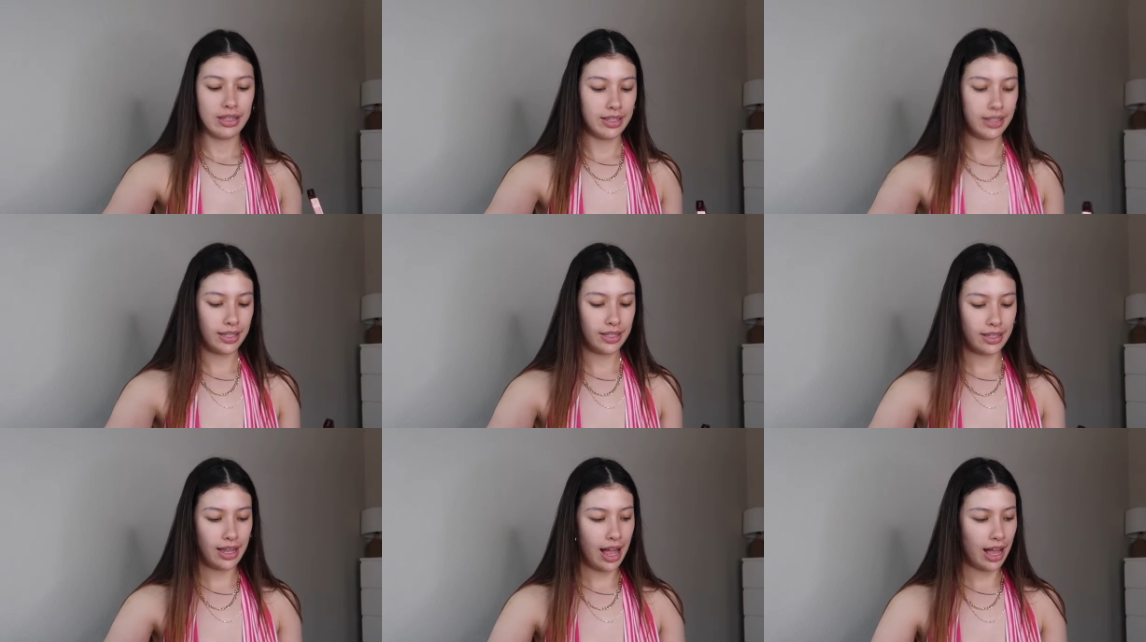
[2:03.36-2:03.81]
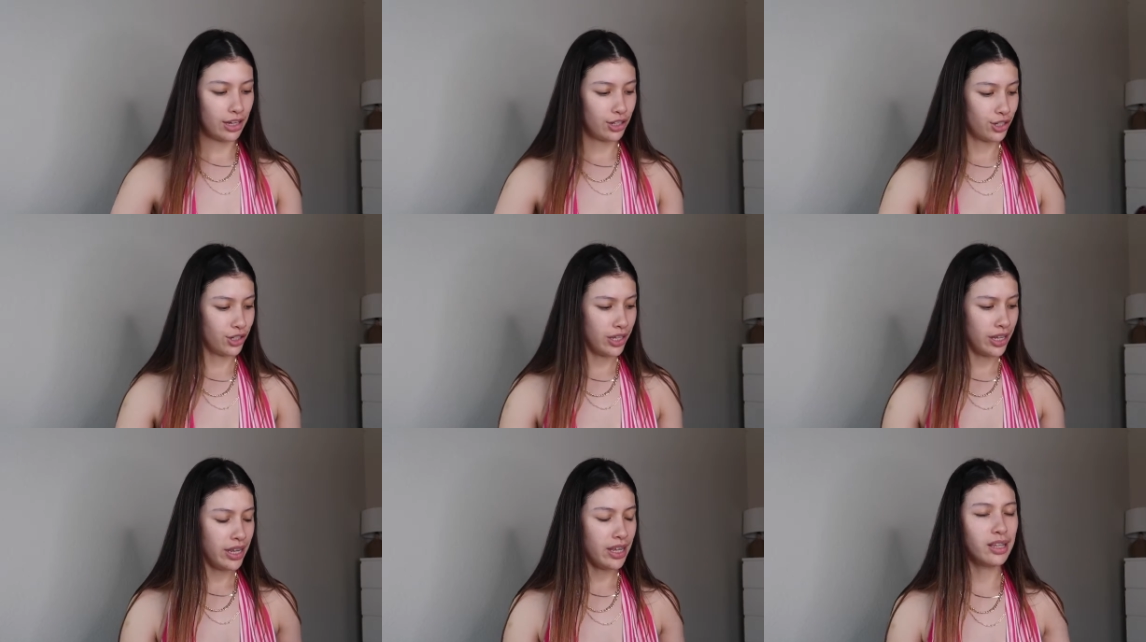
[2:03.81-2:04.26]
This is
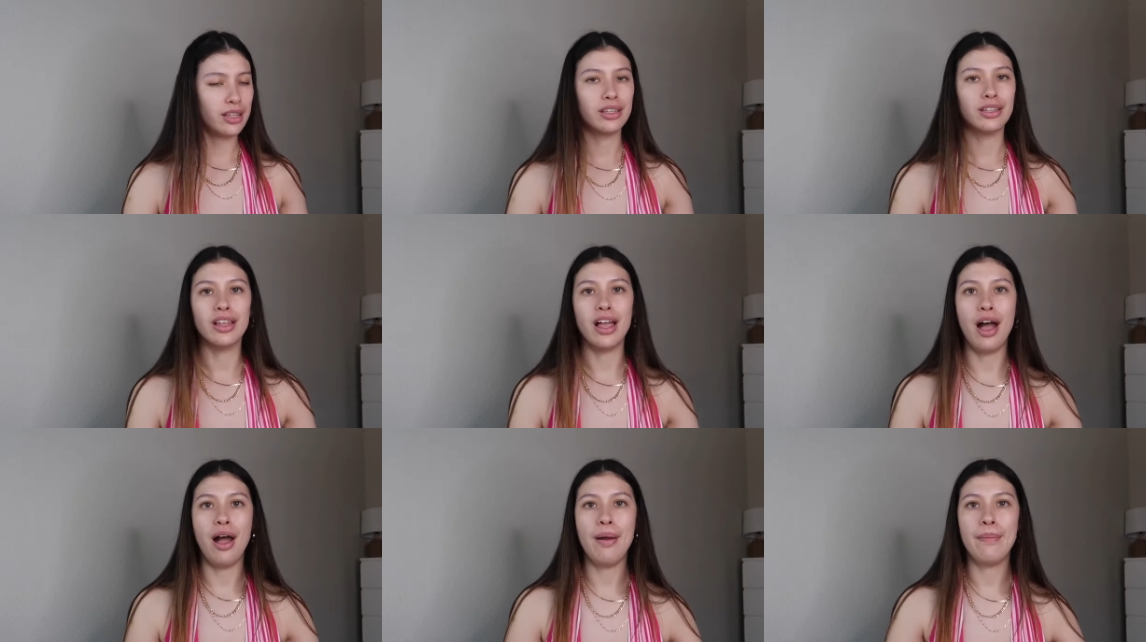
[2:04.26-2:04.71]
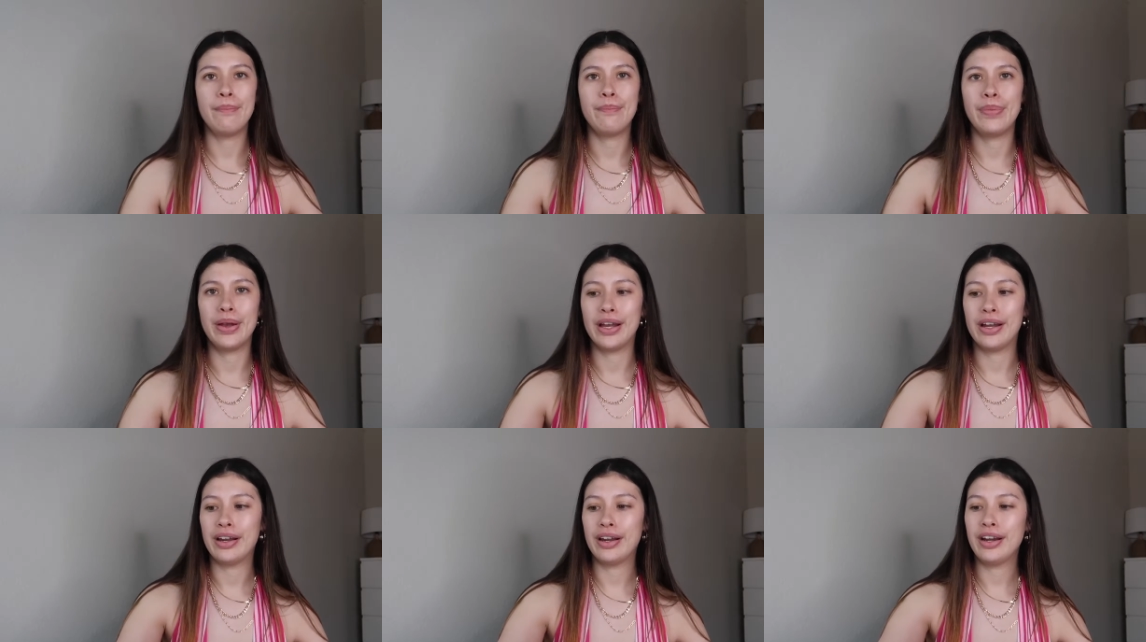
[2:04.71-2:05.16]
actually a lot
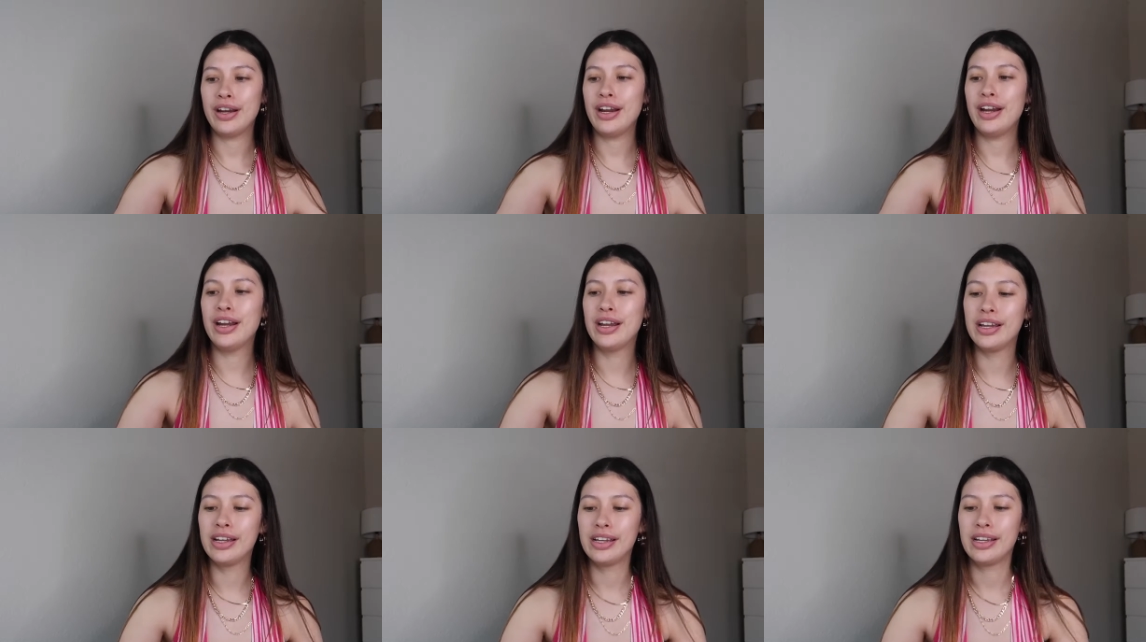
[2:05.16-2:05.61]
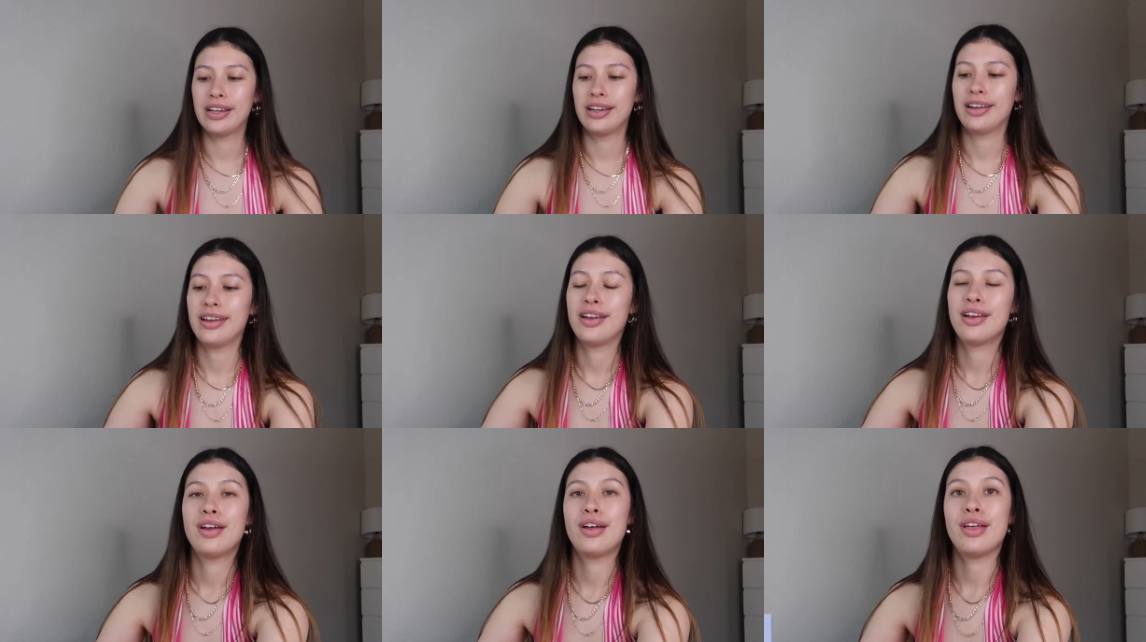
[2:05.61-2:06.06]
bigger
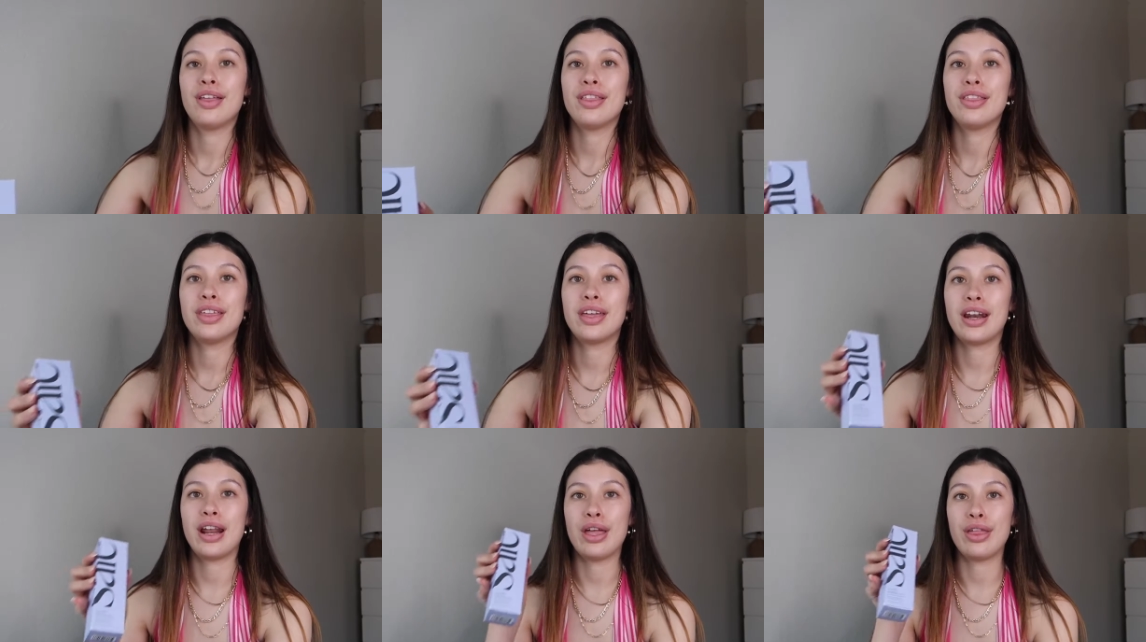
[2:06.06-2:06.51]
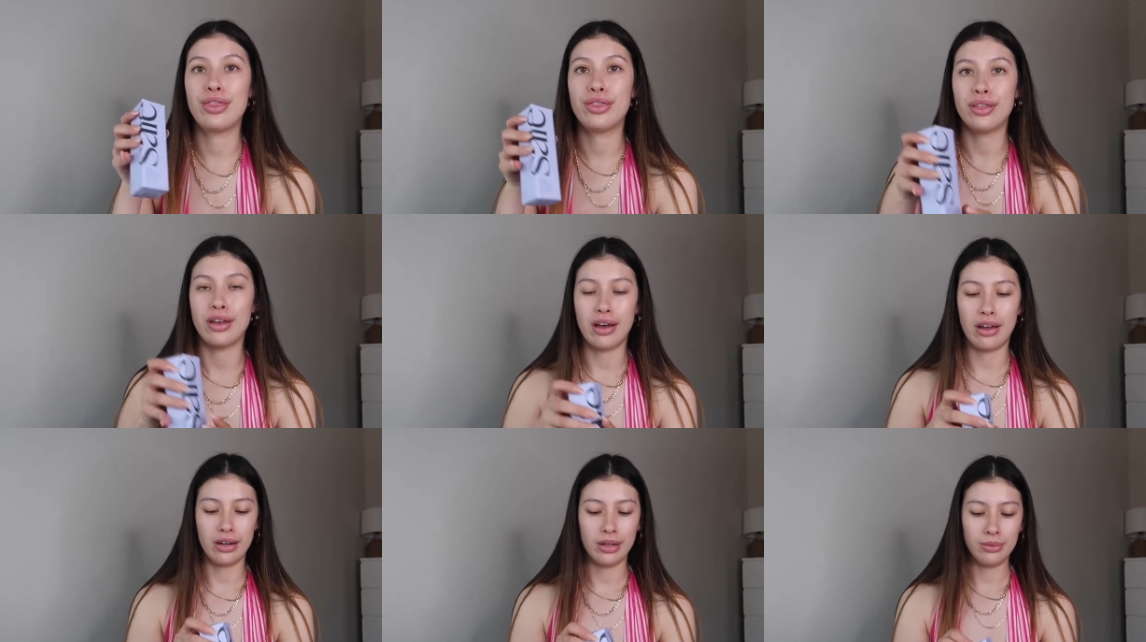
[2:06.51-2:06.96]
than I
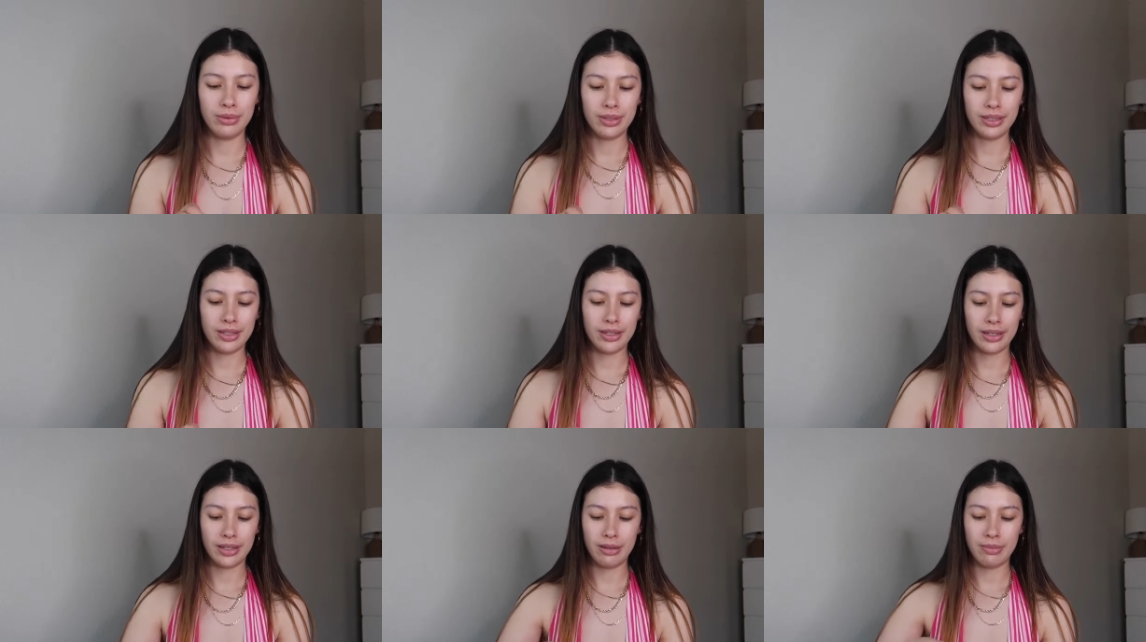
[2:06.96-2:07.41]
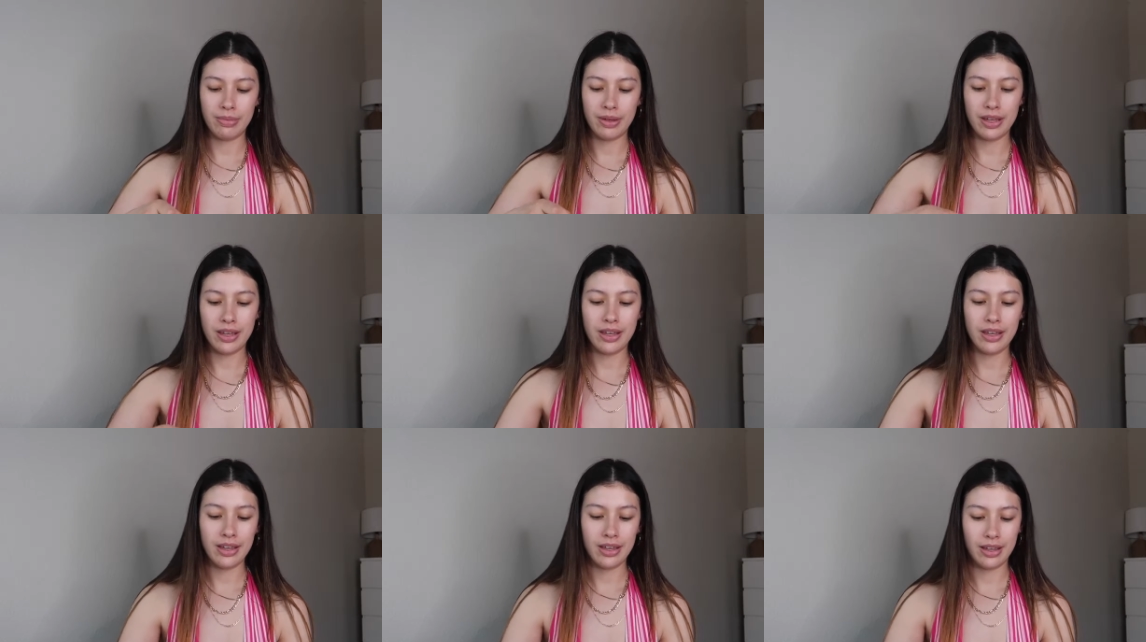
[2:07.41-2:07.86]
thought it was gonna
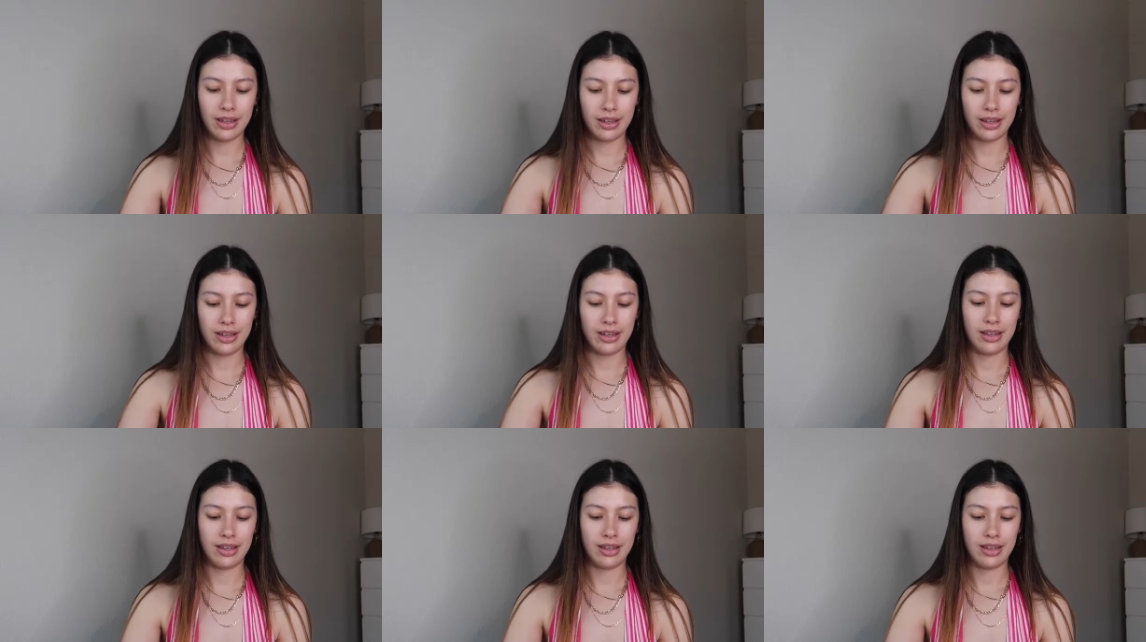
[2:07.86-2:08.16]
be.